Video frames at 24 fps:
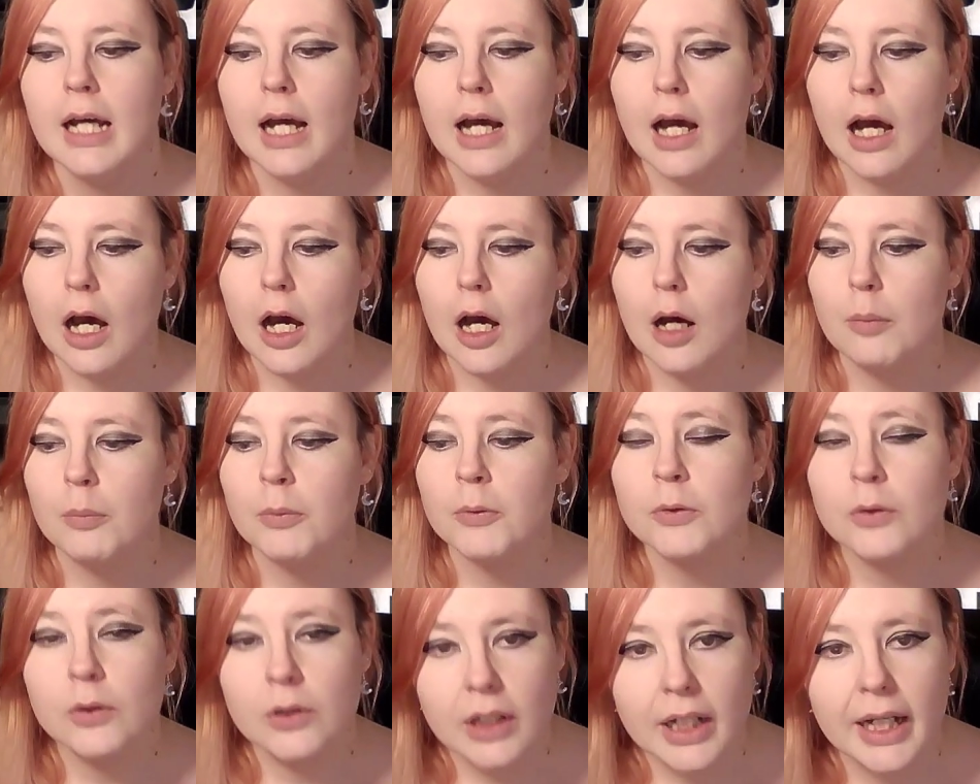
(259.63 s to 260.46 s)
But
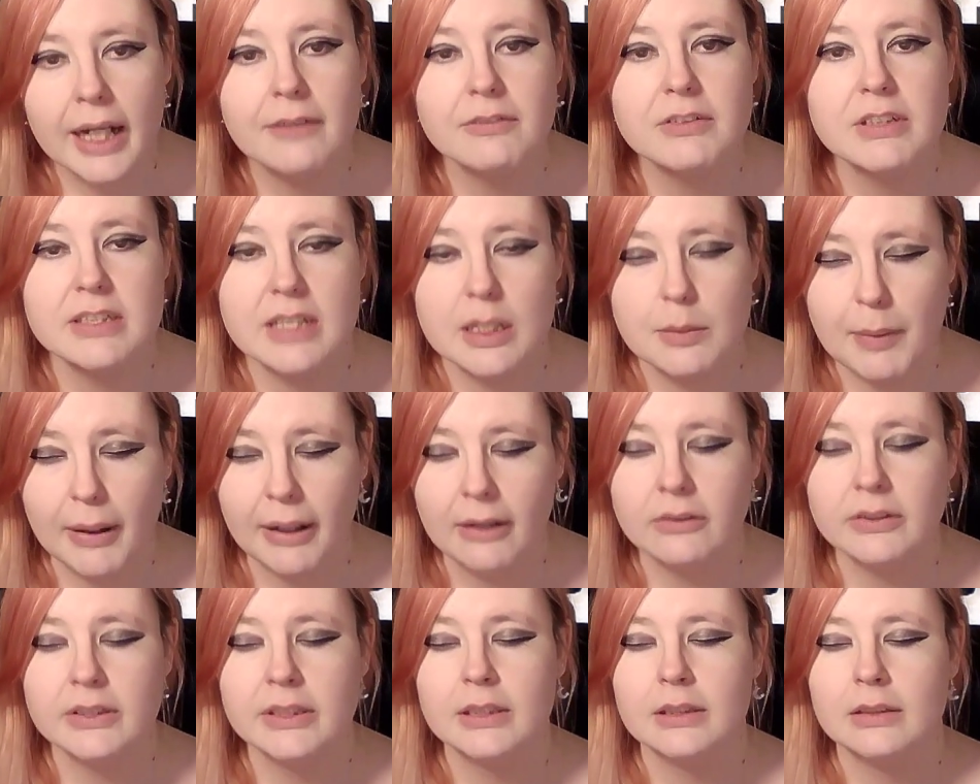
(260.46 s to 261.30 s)
no, I have to say
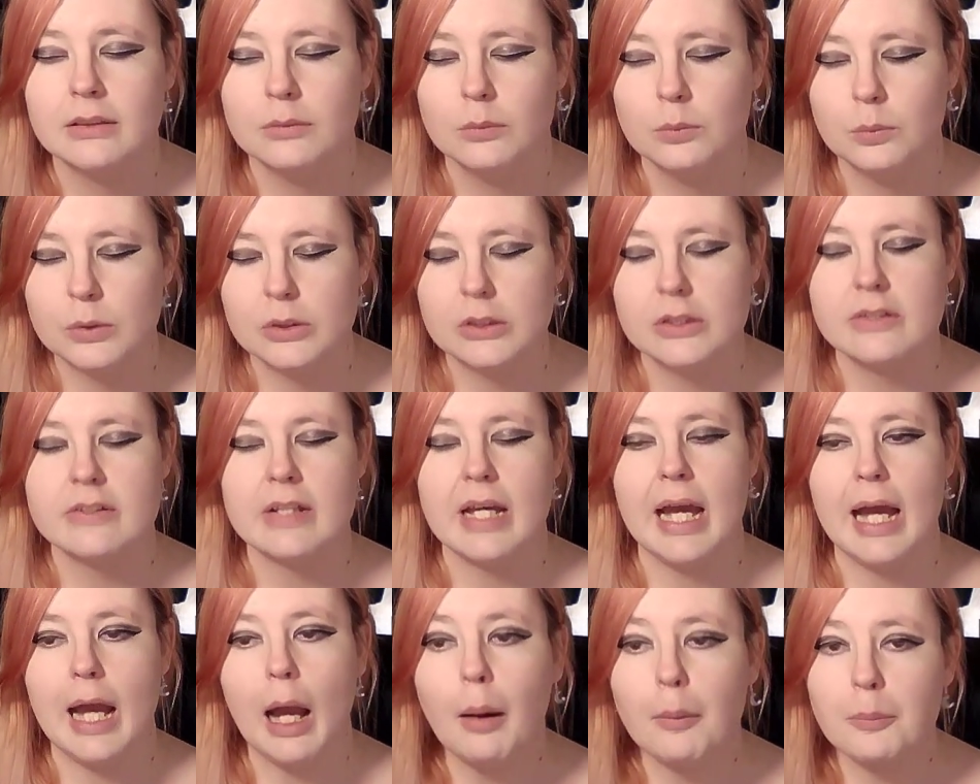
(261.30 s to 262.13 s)
Paldea was
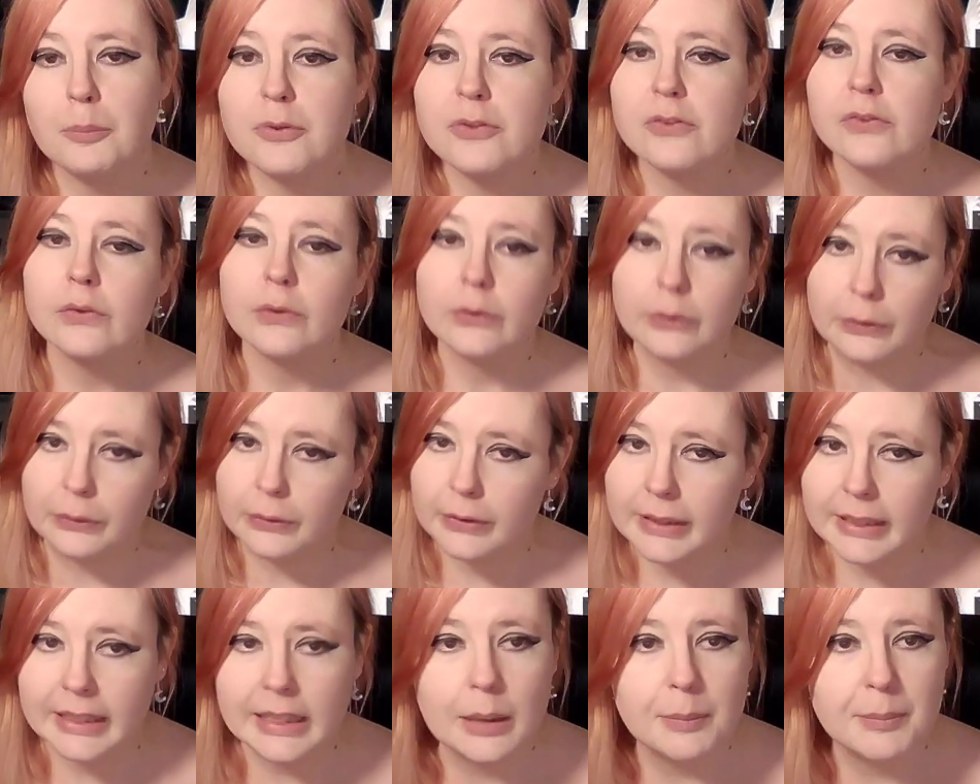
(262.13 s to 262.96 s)

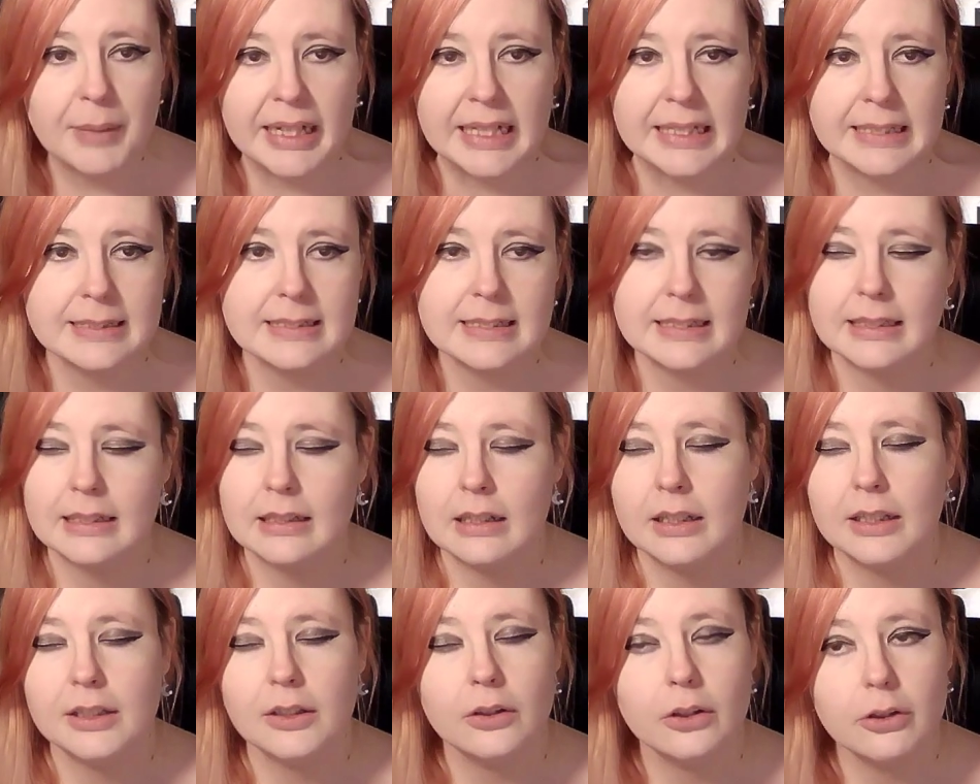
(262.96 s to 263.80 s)
absolutely amazing.
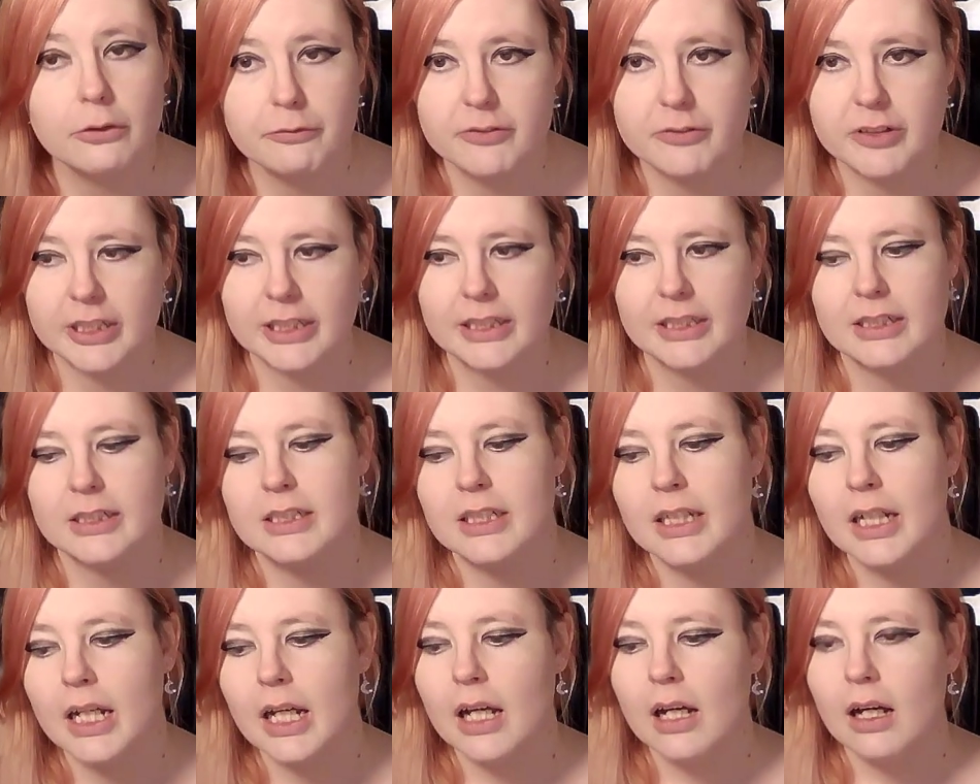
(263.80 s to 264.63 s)
I loved it.
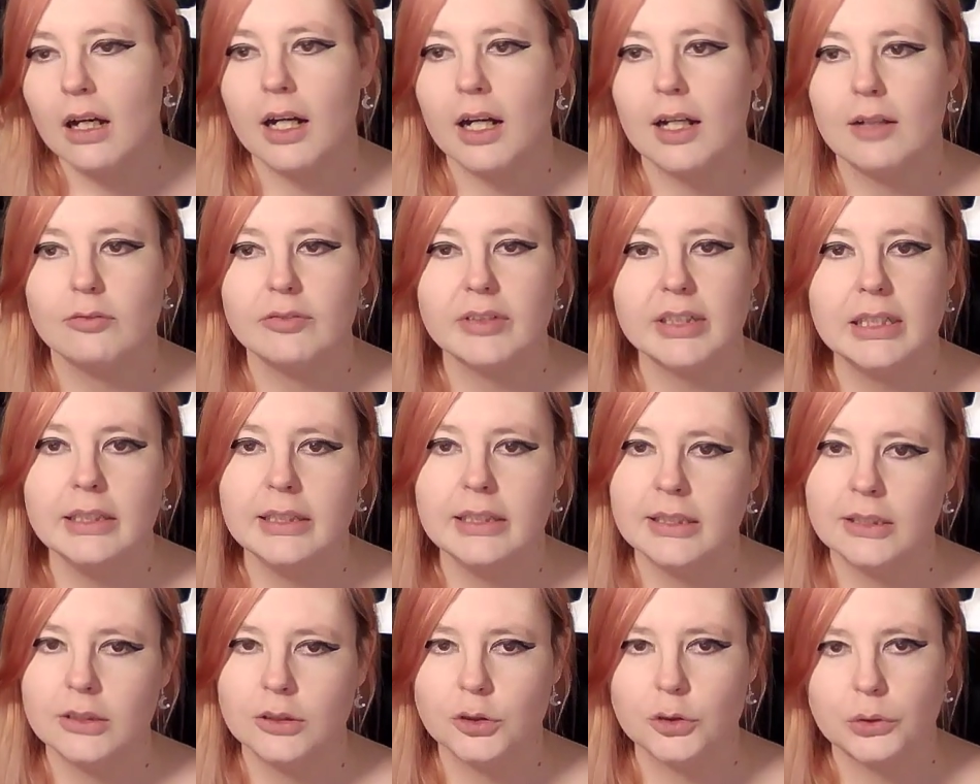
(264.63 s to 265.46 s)
I really
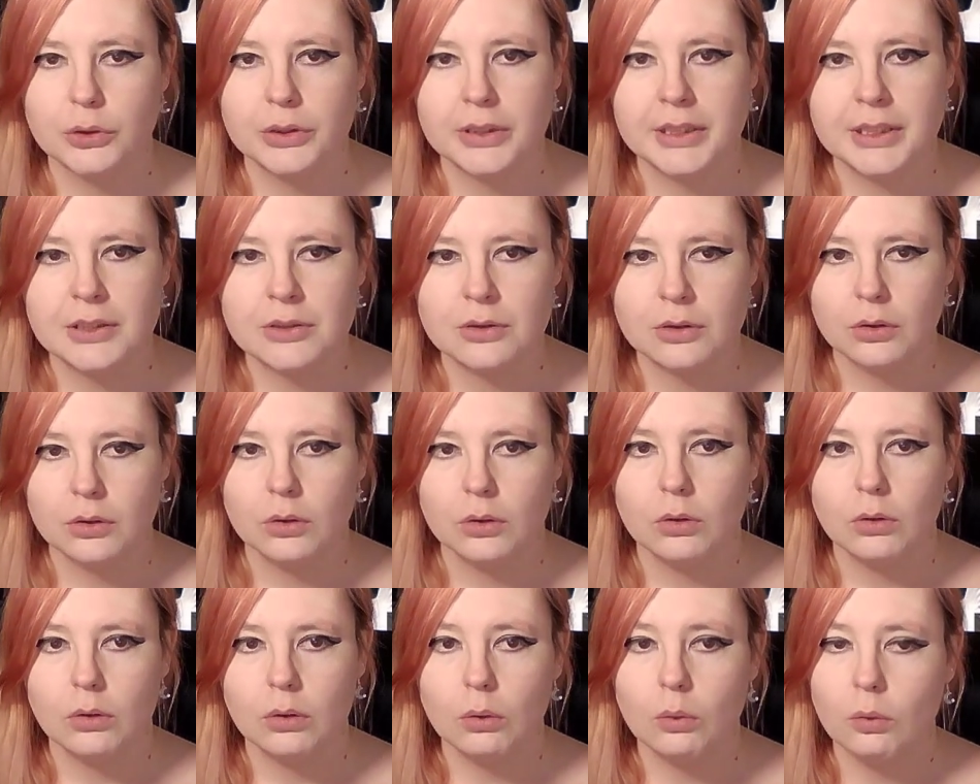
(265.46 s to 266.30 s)
enjoyed
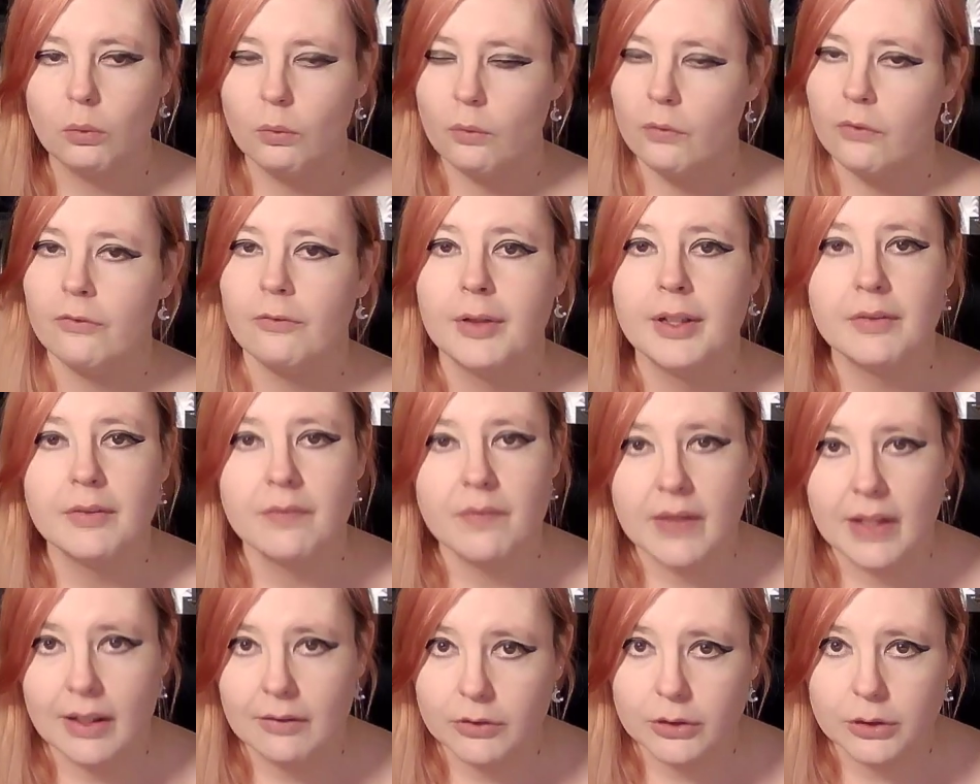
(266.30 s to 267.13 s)
all three of the
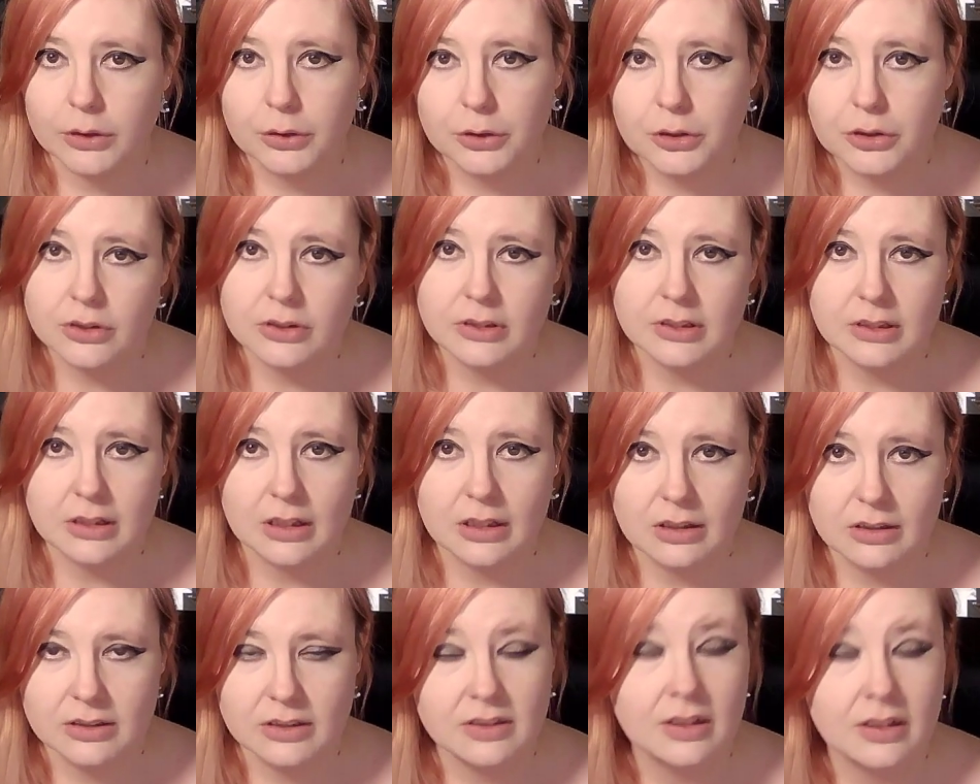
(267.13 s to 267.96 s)
evolution
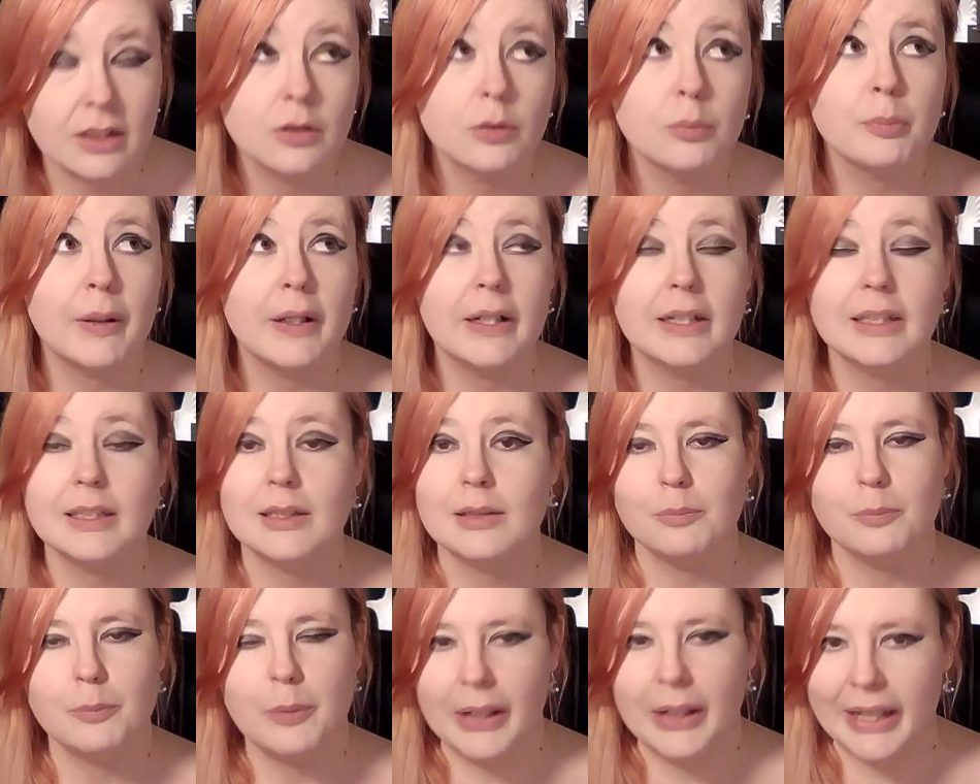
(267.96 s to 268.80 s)
starters. I could barely
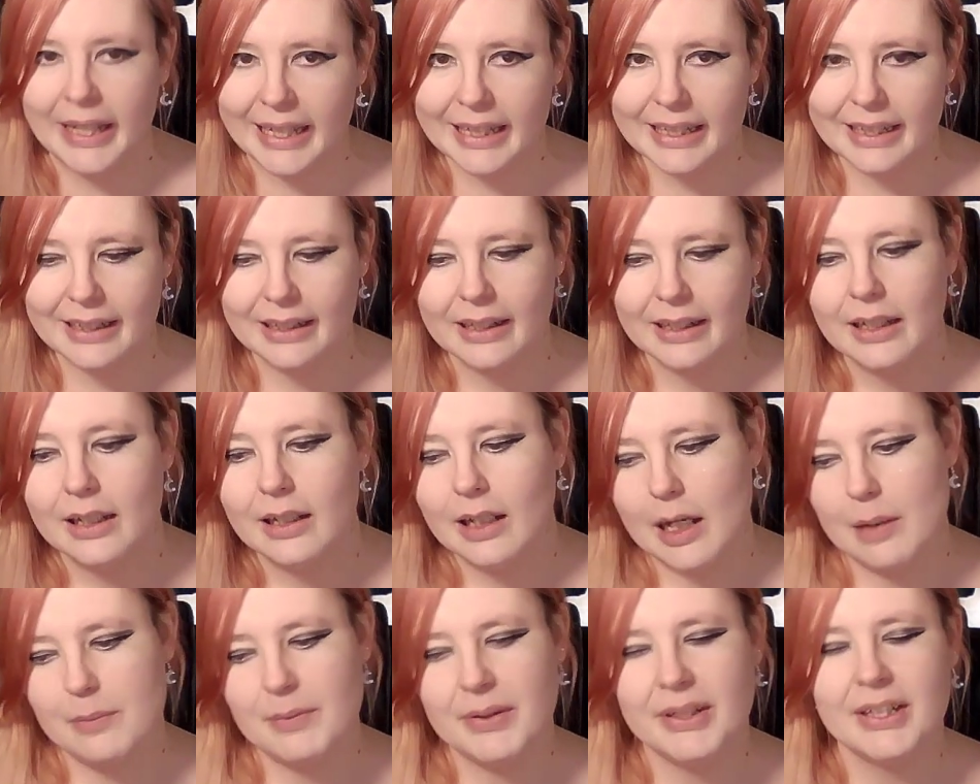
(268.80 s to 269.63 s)
pick.
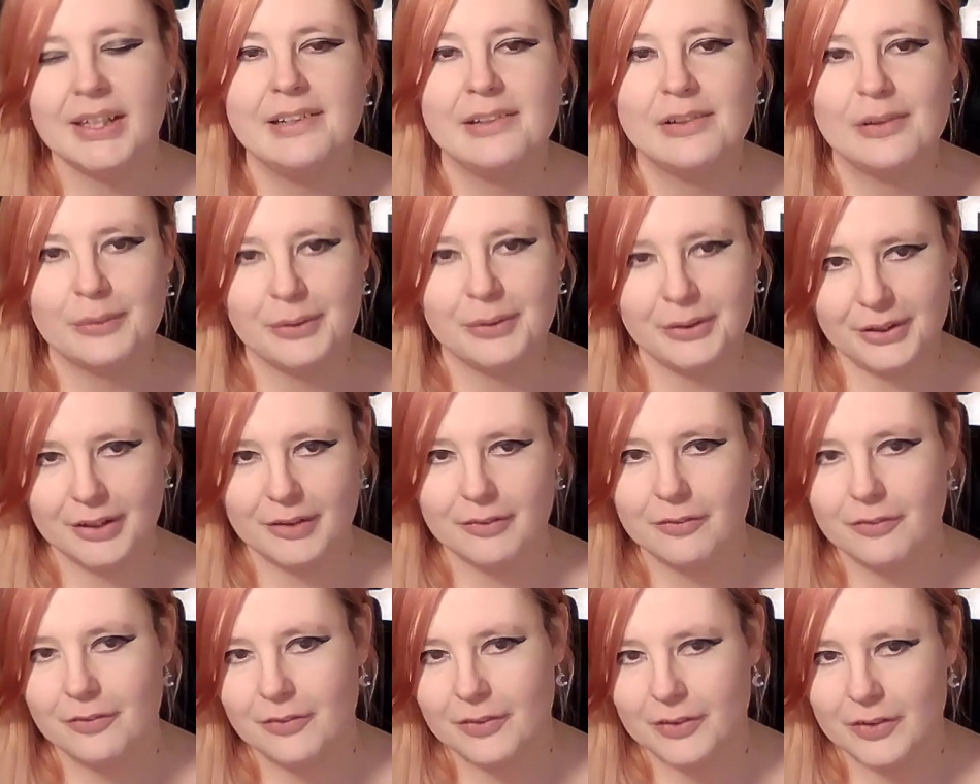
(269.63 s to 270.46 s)
I ended up going
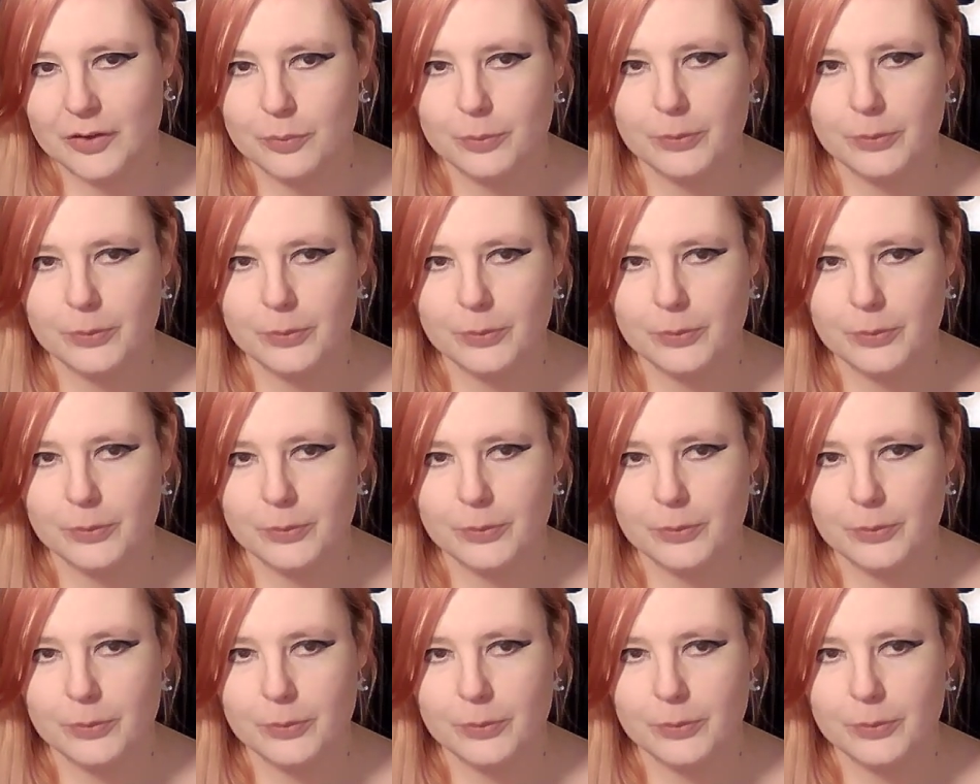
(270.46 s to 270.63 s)
for